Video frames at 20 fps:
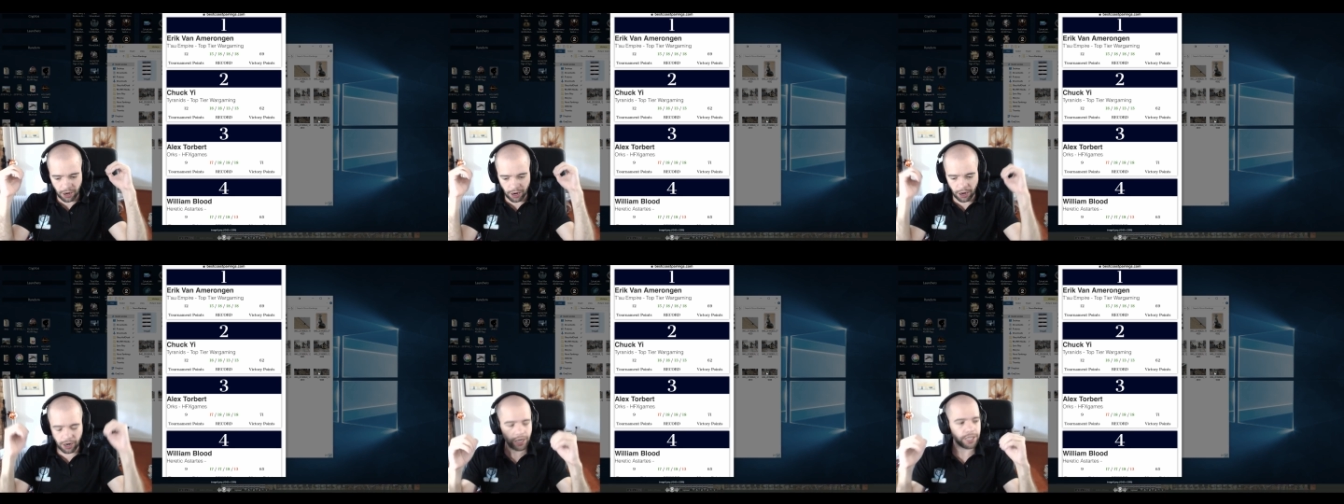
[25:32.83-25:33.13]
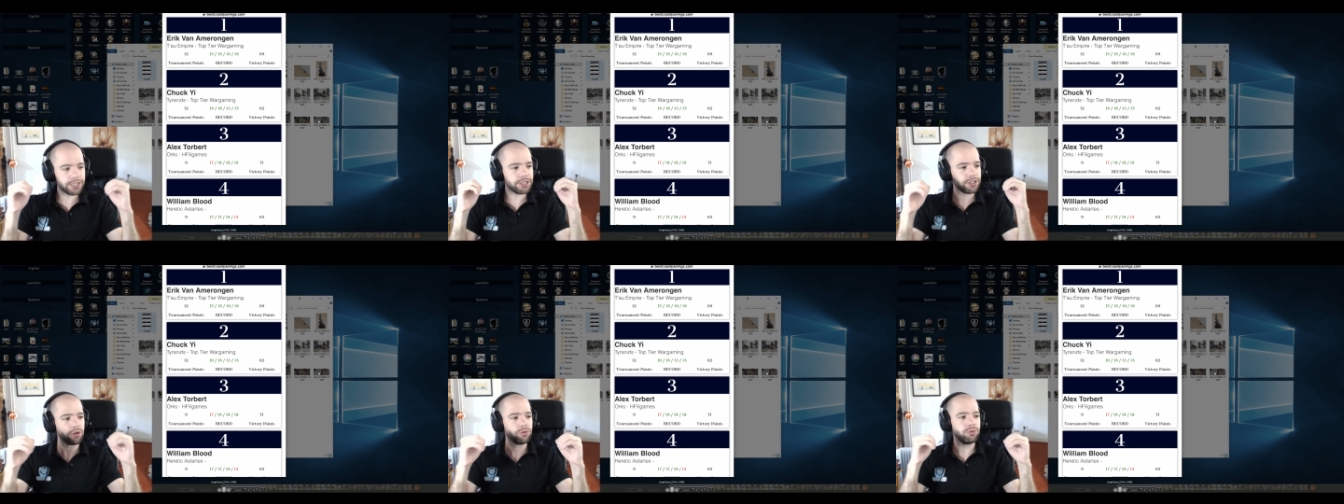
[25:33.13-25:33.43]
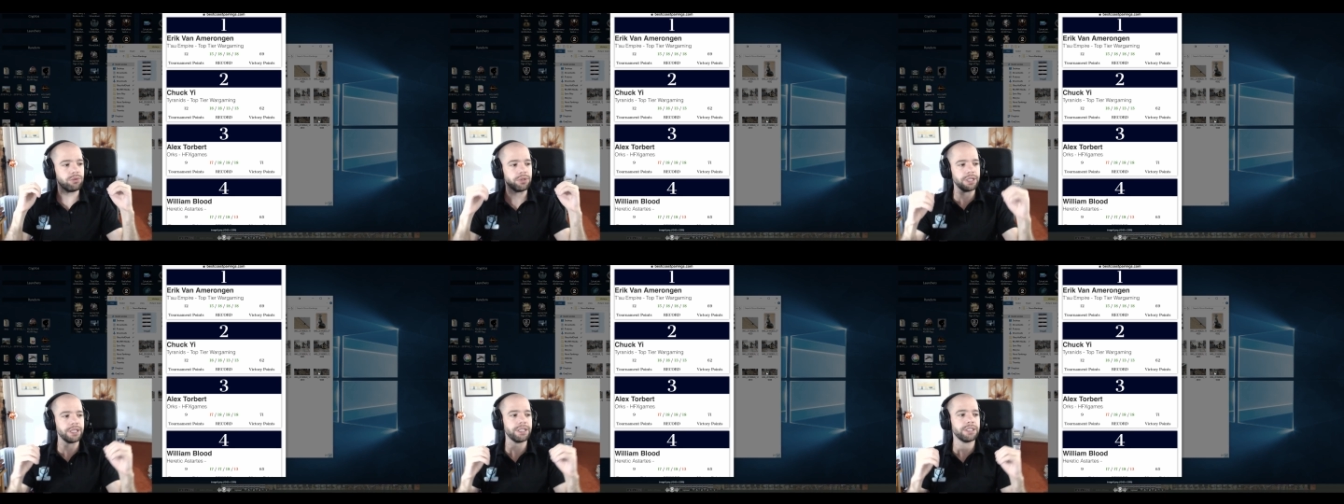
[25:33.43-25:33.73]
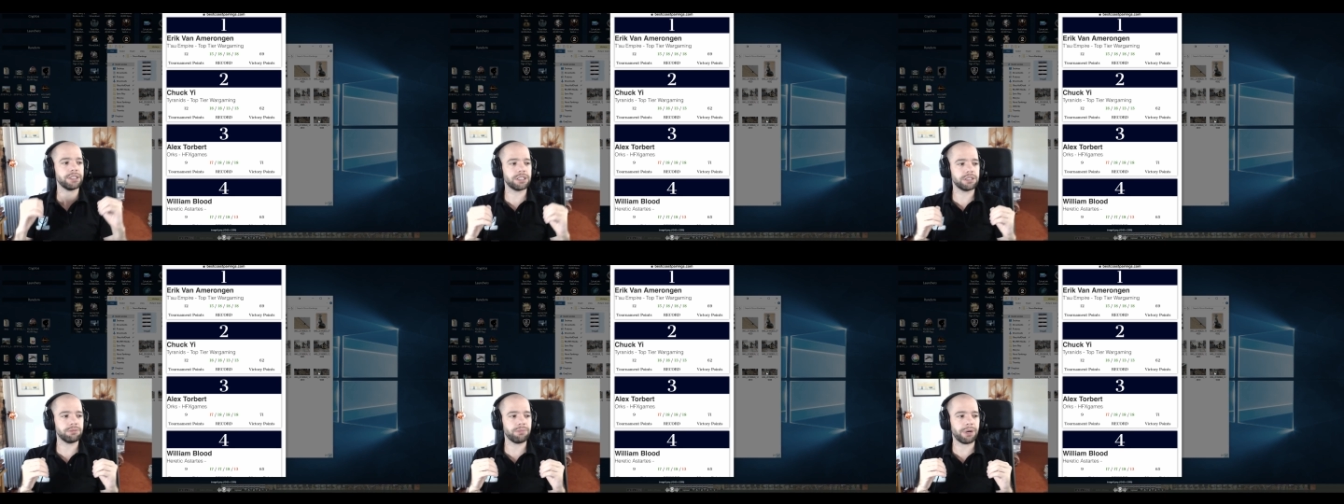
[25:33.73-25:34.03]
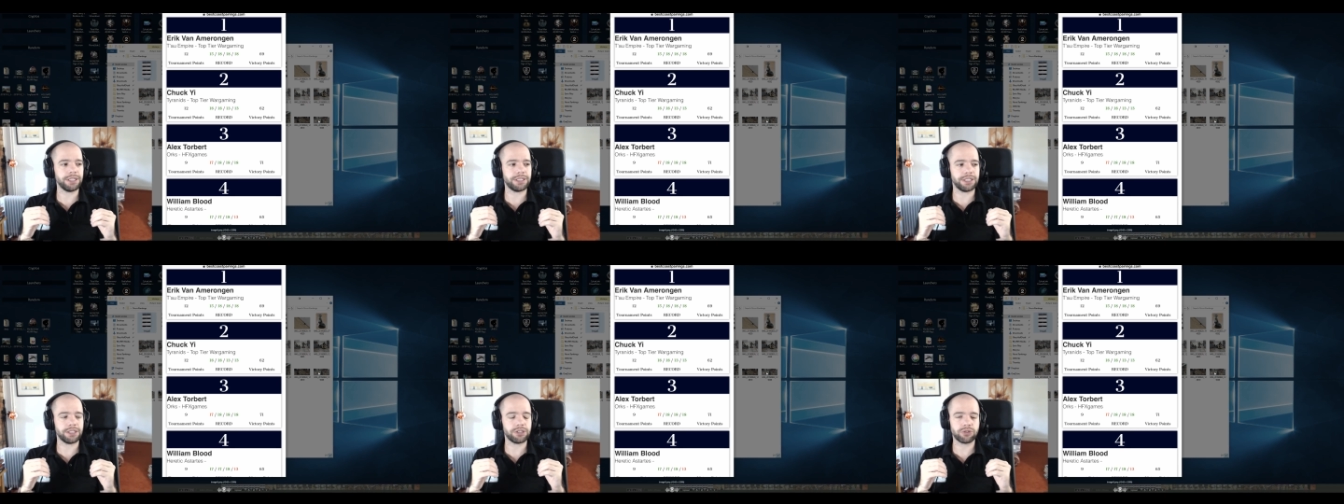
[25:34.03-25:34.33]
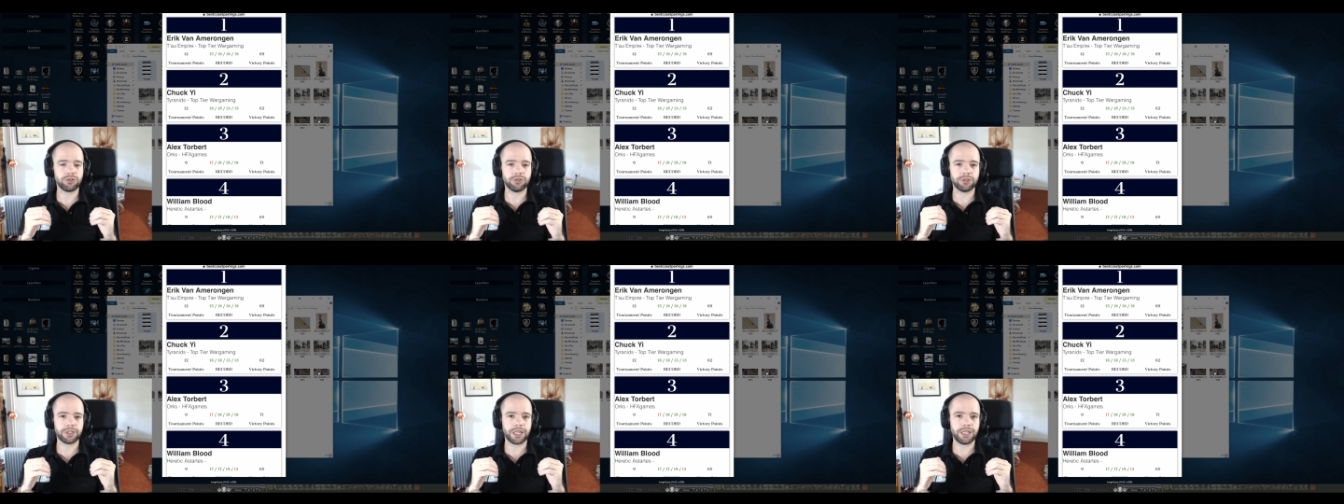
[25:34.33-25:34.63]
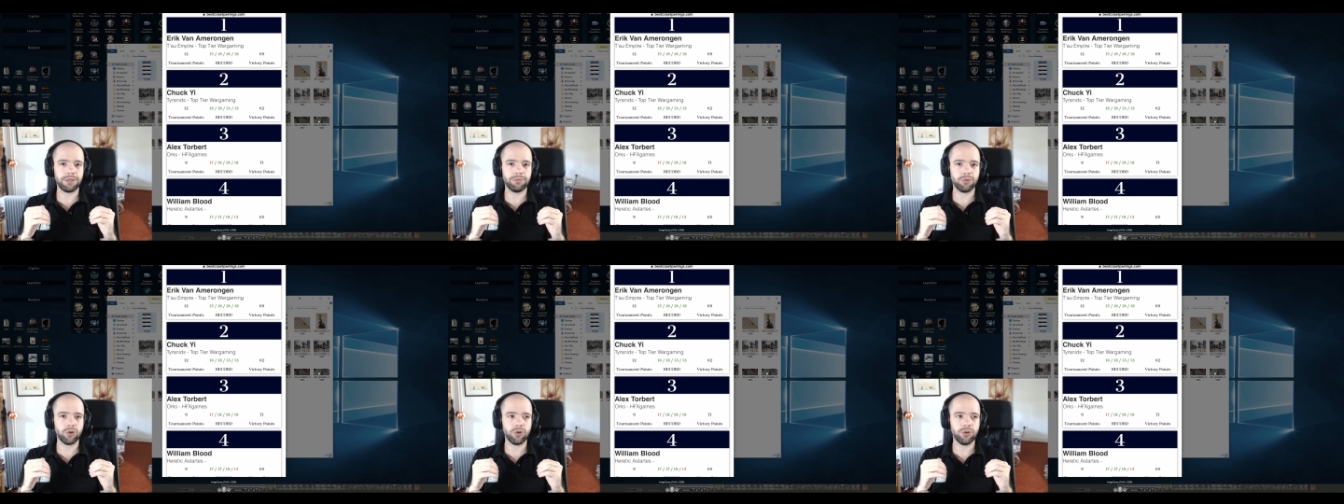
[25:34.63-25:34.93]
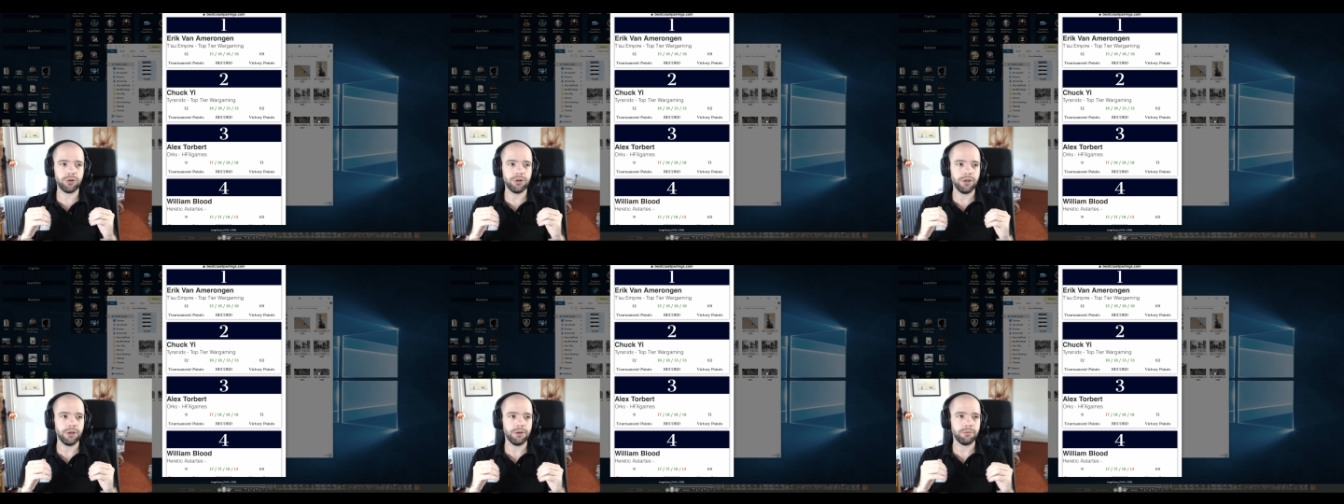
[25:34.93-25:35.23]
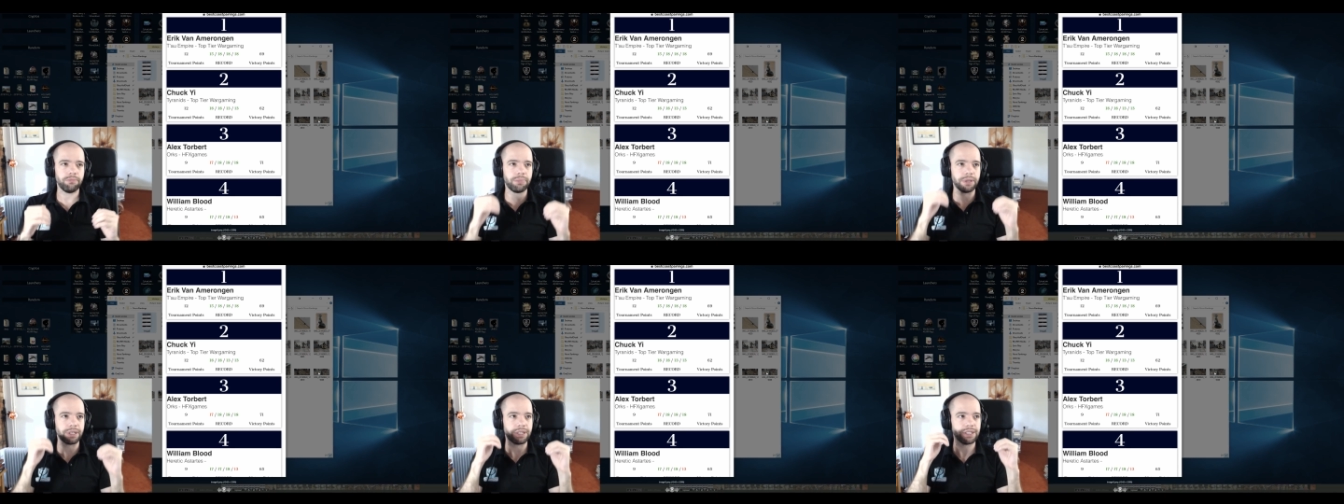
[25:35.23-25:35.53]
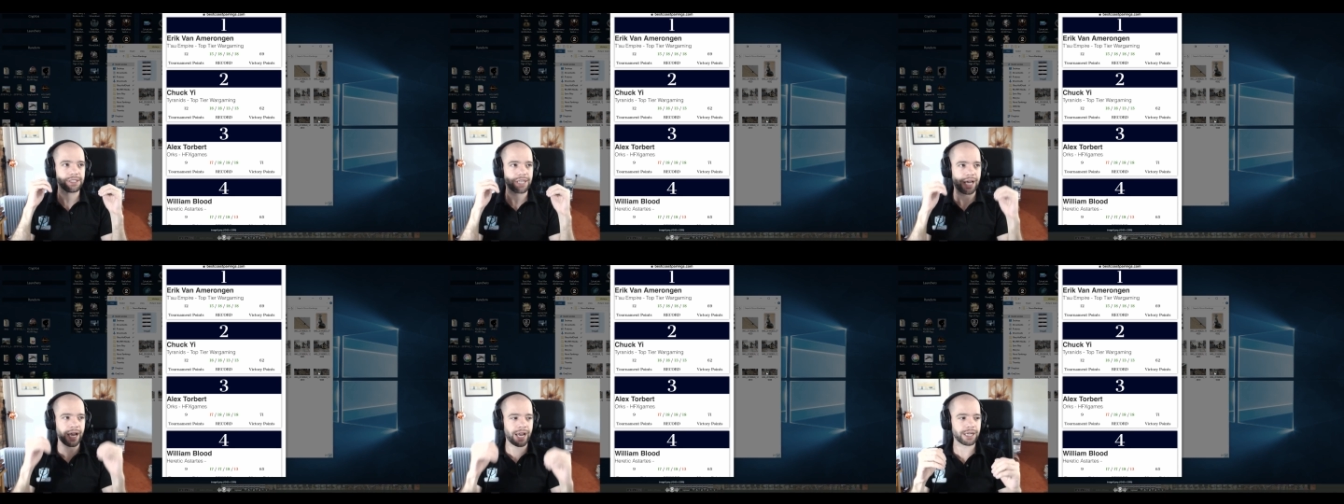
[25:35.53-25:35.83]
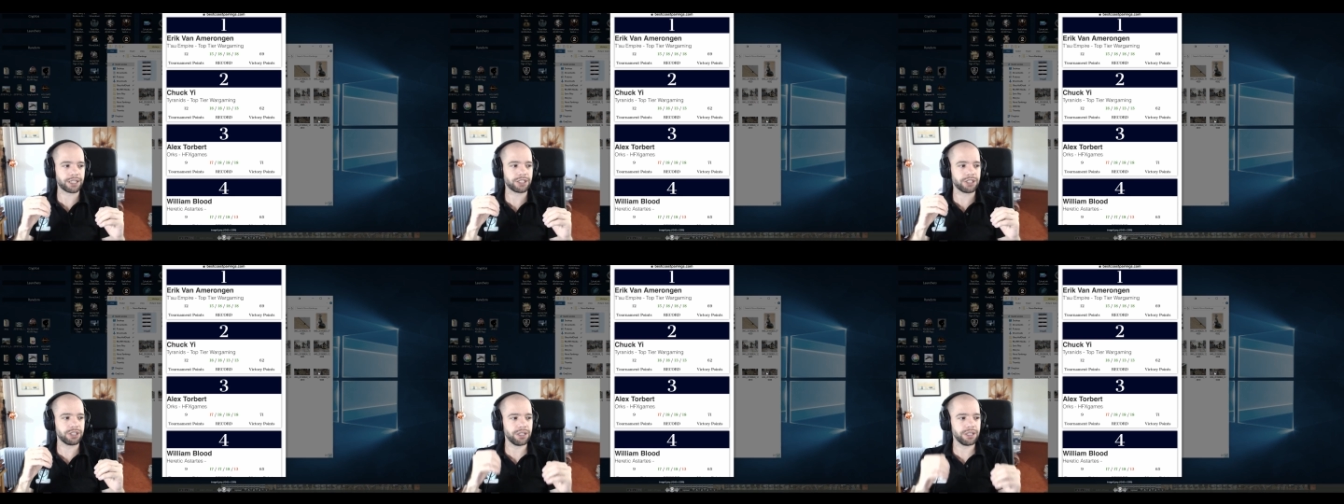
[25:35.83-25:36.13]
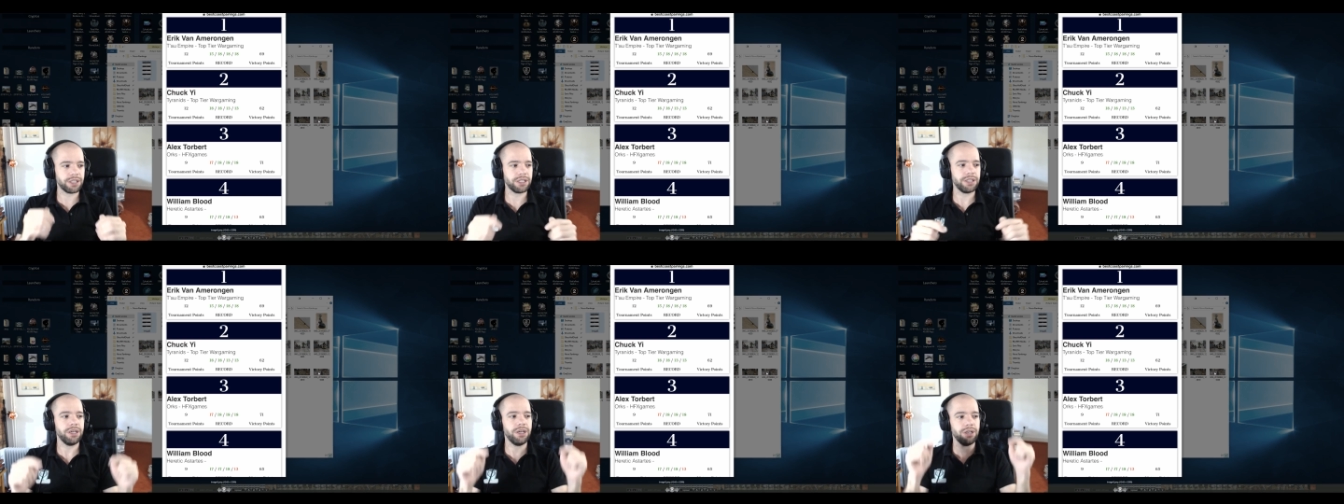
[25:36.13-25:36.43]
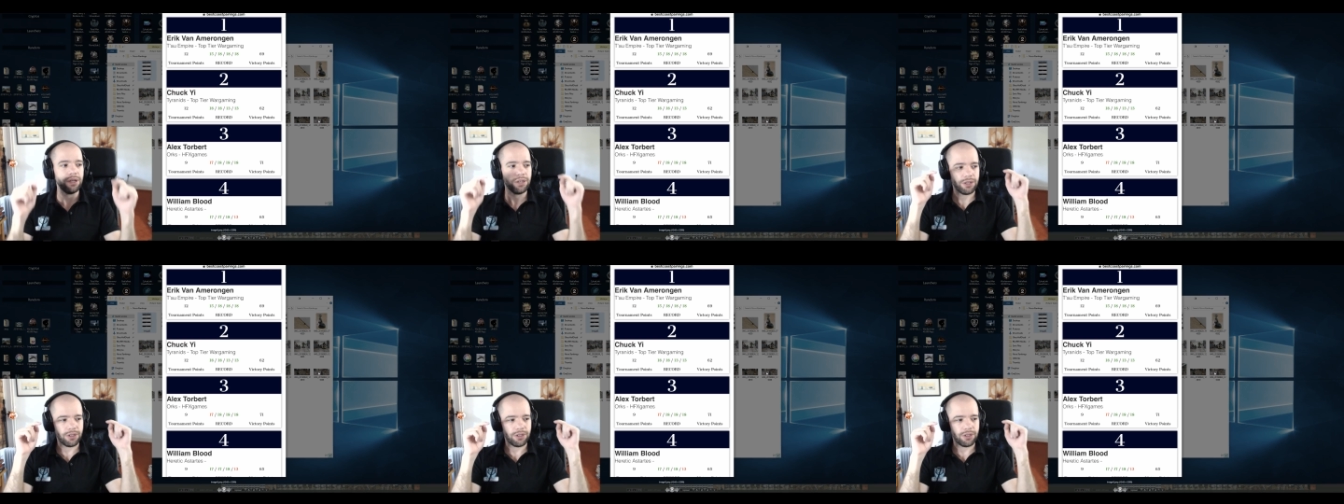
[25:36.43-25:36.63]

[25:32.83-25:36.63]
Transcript: I don't link to my Discord anymore, because actually